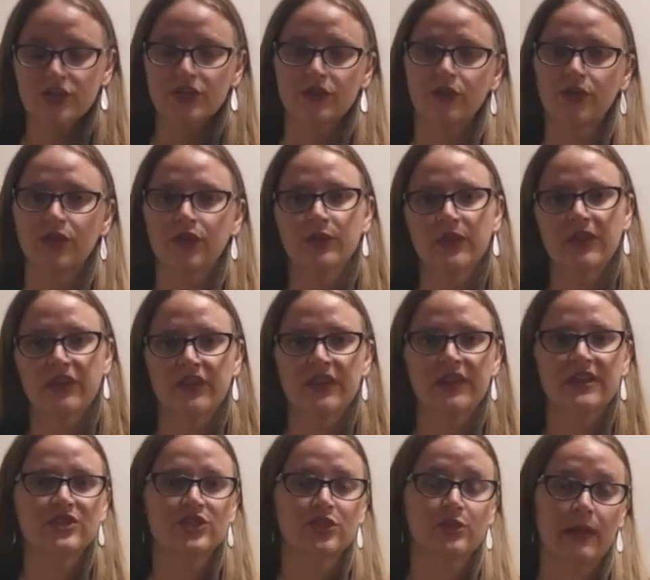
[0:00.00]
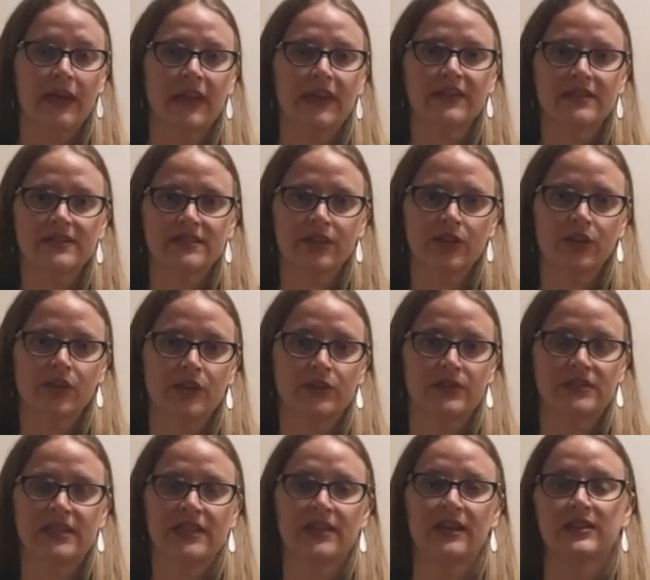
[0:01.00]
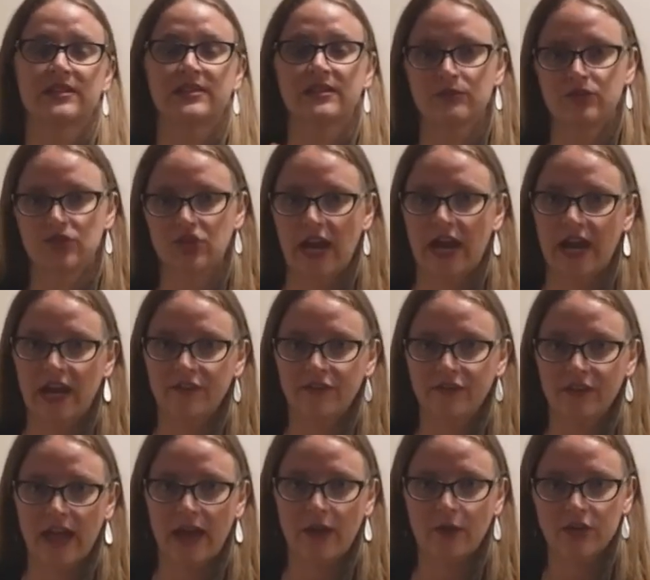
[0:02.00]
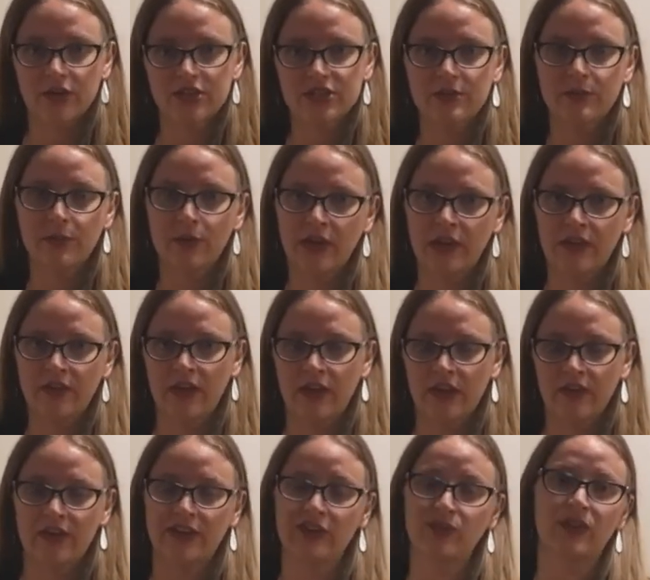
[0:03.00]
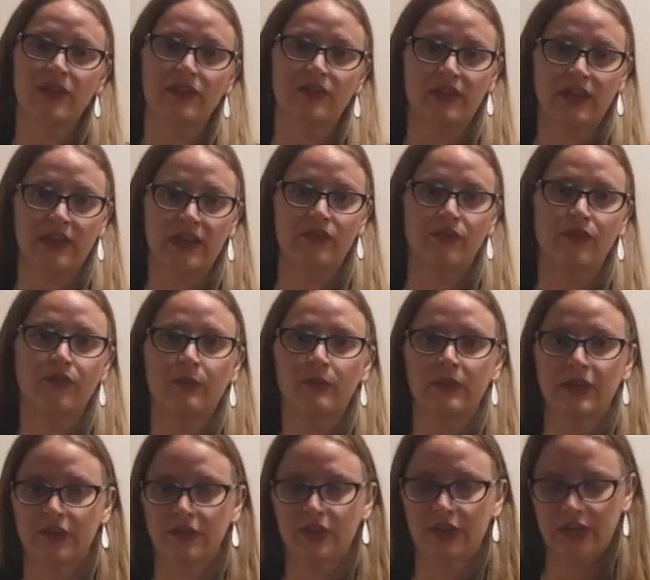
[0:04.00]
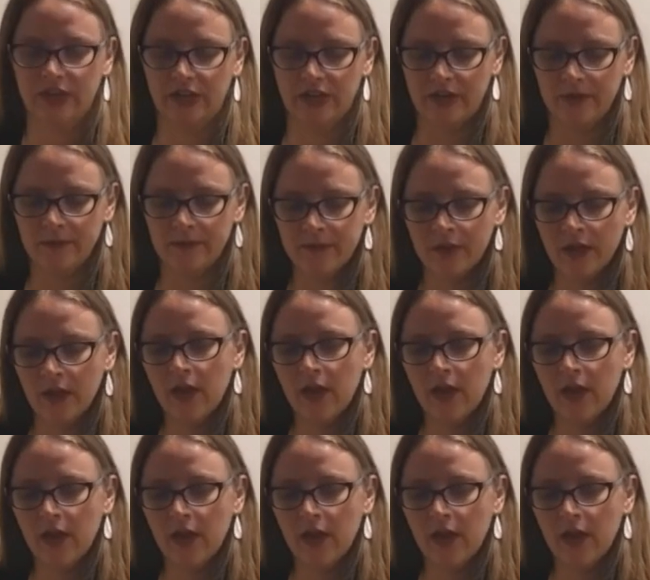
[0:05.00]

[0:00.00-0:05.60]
So if you're doing this, you may consider using some dried flowers to put in there that you can leave from year to year.